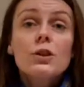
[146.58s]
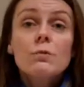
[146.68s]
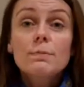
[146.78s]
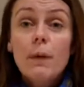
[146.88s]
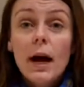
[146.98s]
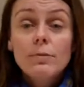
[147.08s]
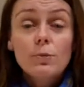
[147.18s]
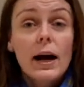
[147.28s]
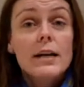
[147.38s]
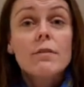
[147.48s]
There was
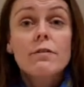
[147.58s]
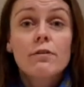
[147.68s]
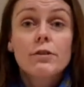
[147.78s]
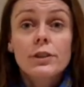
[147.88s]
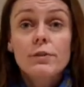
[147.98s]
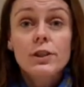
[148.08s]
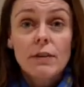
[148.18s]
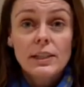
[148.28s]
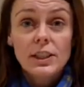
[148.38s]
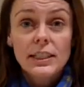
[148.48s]
barbed wire in front of the
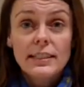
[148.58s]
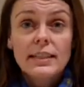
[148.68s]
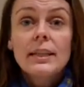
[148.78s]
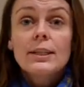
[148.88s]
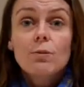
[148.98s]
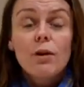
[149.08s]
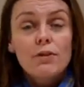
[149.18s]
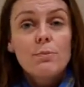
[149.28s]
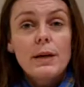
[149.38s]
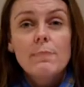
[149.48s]
trenches, so
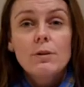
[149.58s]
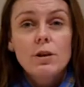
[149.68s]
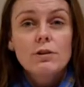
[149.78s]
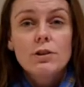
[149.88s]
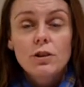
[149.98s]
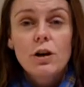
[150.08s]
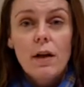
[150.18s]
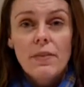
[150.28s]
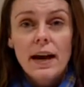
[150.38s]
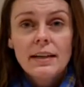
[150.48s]
often people got stuck
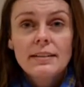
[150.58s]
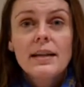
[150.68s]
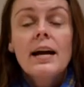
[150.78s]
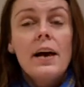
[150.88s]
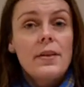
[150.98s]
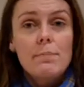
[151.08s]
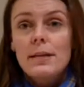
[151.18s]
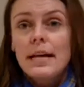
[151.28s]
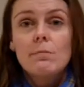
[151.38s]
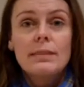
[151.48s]
on that and
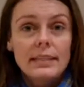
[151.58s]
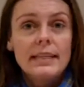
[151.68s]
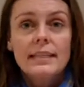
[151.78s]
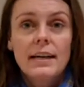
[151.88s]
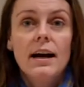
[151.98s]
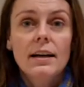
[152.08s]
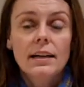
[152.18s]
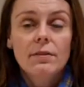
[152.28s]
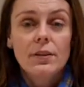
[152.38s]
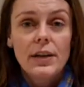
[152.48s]
then became a sitting
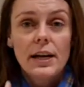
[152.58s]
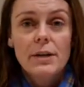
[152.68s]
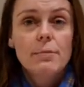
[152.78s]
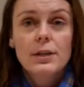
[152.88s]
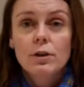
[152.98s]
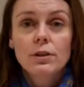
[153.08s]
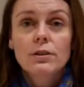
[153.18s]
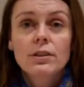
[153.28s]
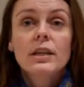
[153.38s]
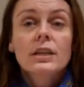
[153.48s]
target for the enemy
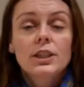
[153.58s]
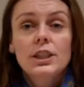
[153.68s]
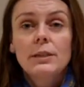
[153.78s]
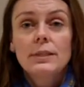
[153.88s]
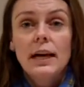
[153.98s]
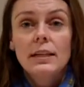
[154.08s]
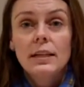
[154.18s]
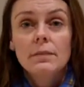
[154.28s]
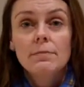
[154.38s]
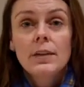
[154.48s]
guns to shoot at
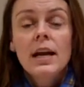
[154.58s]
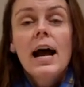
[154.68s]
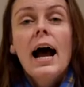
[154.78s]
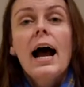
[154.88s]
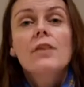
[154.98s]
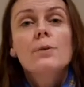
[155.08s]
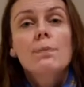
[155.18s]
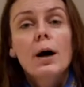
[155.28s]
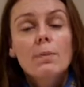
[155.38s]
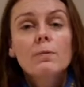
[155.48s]
you. And the
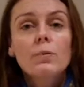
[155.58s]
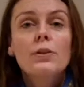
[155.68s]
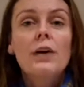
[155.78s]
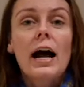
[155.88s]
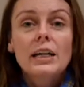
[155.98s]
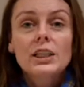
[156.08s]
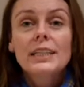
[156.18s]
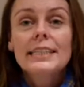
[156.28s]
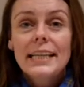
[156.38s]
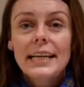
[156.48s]
problem with
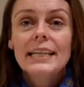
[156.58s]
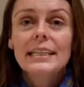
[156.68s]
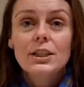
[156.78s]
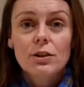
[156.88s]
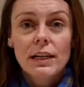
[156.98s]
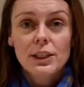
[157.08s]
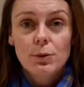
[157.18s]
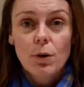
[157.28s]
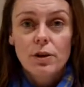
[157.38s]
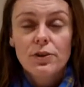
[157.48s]
actually taking a
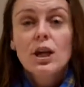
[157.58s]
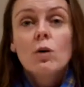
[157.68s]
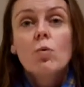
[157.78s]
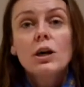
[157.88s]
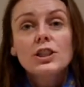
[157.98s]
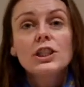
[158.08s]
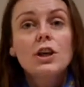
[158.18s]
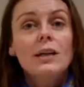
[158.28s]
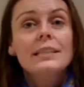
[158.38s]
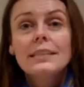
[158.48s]
trench was, once you
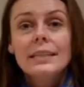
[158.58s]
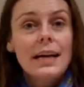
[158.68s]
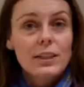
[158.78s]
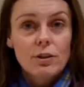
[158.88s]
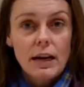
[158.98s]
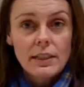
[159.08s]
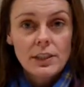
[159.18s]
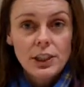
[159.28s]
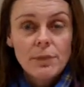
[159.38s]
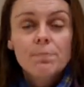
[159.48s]
got into that
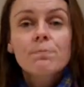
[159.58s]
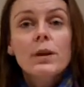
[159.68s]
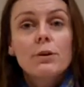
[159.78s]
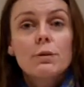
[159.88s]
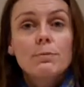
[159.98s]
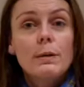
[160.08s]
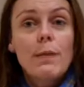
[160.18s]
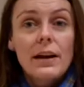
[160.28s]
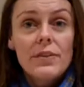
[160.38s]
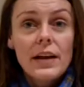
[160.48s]
trench, there would be
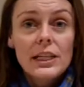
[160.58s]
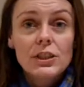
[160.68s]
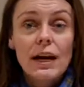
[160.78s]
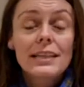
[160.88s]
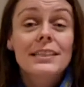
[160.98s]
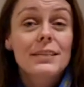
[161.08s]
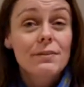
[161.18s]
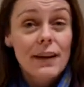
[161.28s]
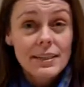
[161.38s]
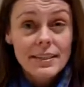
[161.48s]
men in there trying to
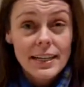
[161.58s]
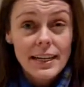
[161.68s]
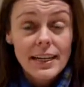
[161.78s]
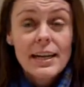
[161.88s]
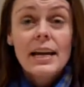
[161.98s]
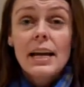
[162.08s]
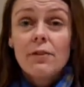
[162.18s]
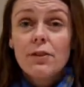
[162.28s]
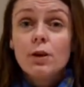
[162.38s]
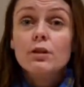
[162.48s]
defend it.
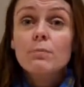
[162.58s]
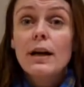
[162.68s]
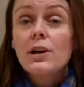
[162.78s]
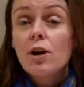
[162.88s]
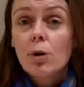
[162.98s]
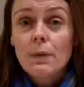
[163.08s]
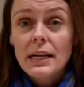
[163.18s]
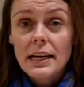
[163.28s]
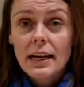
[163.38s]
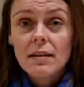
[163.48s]
If those men had all
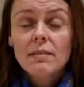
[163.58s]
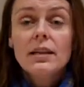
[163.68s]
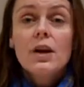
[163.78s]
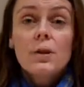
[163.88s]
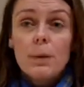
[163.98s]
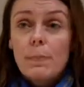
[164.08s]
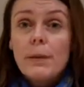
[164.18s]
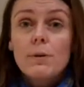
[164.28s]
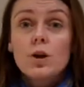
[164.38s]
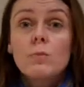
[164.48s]
been killed, there'd be
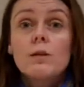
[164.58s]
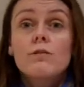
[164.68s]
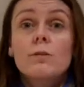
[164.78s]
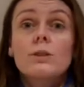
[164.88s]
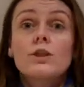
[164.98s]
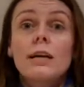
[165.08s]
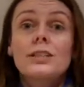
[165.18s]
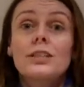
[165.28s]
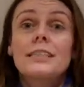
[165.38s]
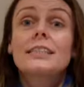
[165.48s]
people coming from the
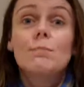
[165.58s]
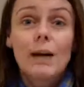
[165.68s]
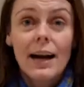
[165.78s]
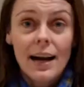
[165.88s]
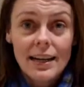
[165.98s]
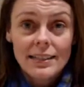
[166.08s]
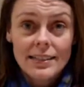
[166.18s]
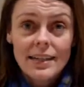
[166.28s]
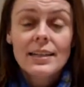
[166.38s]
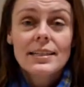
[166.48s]
trench system behind
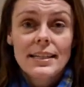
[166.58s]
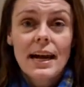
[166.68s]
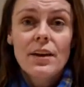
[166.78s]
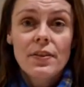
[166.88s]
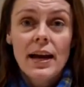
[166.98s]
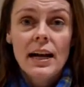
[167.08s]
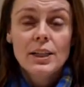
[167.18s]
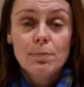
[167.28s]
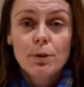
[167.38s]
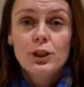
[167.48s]
to get in
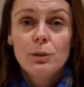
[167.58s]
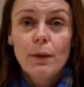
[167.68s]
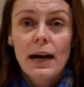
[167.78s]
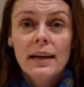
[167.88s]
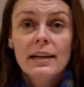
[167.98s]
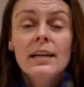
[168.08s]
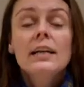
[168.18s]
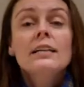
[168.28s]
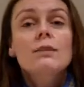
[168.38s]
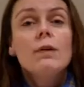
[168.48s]
there to push you back.
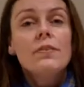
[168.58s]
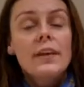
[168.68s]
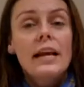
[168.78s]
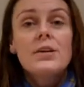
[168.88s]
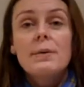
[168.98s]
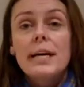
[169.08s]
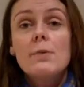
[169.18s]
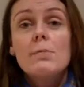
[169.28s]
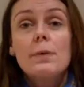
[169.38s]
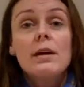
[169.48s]
So in the end it
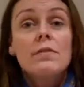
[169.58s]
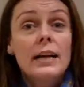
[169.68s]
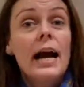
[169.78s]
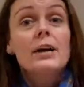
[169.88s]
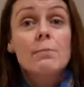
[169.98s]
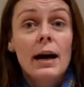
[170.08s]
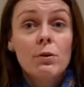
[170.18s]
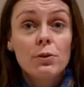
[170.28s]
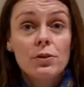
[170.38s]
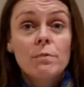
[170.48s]
became a bit of a cat and
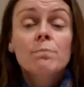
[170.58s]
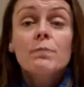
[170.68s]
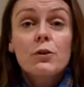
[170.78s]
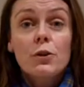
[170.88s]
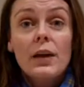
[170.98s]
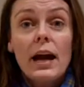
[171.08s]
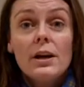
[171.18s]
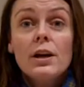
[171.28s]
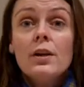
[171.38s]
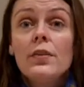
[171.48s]
mouse. So
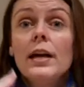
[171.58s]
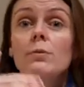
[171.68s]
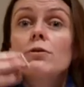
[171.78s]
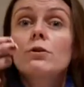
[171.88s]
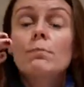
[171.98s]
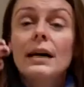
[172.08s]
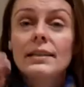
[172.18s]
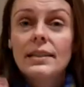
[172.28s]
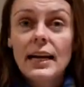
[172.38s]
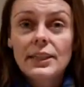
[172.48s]
then they would run back
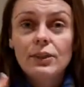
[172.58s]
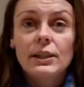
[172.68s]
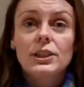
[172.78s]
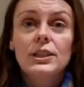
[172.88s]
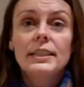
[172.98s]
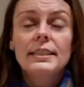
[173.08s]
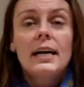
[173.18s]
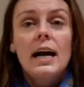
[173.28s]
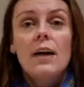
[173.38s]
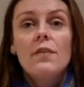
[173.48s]
to their trenches
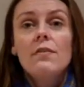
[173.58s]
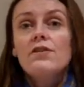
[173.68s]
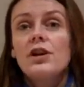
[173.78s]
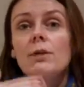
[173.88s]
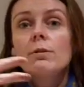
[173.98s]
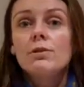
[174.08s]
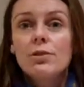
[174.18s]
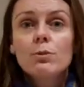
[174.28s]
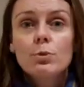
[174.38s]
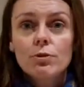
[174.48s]
and then the
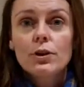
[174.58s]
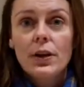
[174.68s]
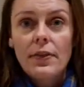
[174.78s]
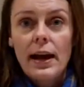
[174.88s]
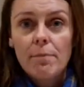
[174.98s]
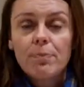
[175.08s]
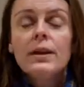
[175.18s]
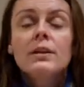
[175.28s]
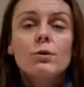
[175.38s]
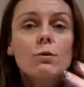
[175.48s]
Germans would run at them.
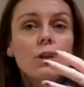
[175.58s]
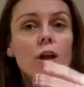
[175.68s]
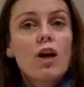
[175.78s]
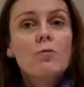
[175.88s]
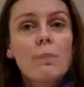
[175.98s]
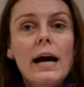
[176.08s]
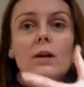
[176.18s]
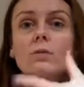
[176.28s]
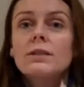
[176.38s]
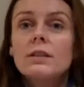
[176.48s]
So it was a lot of
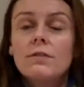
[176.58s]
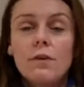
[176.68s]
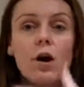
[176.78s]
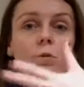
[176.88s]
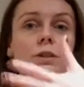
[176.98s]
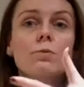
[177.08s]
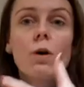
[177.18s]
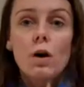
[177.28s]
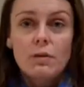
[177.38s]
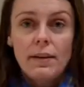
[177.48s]
backwards and forwards
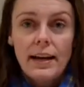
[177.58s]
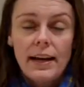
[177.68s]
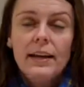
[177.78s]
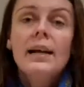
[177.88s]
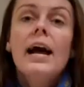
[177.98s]
warfare.